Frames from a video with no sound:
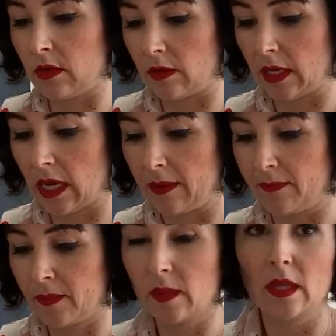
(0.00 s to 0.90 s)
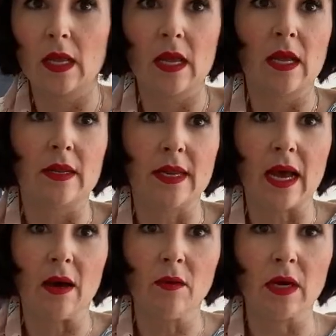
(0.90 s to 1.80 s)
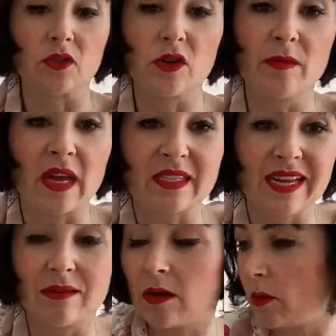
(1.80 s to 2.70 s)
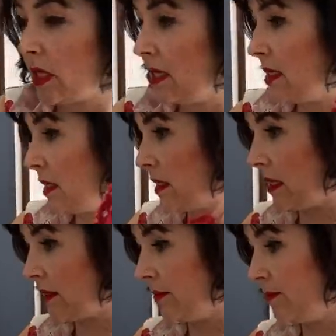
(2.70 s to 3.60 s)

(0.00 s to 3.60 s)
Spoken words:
Okay. Now, I trimmed that down and we're going to zigzag.